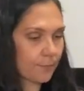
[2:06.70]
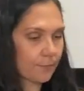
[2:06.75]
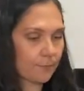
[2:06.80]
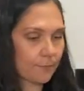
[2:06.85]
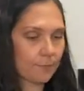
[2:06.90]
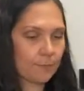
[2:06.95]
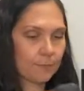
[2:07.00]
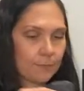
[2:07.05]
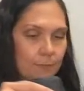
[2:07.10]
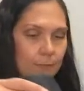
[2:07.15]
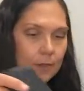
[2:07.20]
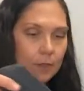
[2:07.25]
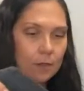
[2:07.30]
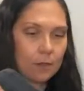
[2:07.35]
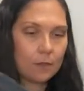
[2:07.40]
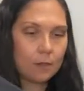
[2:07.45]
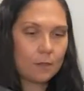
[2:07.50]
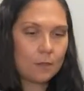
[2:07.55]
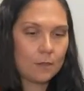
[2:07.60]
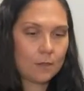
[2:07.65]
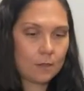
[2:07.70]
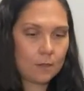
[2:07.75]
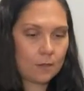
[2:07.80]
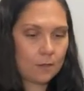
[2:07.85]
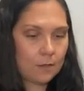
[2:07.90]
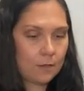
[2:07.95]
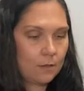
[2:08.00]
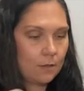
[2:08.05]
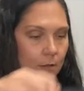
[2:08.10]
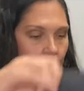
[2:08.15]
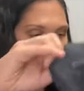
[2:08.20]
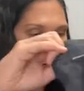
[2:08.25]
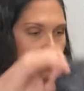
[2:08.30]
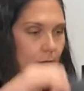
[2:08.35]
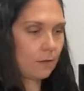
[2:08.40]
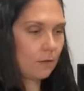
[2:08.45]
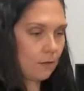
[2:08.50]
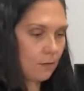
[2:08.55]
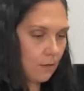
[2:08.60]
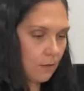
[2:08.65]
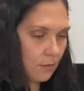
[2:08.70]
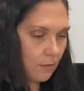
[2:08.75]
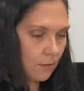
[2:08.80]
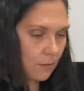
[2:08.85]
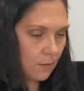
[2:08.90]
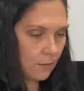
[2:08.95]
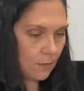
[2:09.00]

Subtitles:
(silence)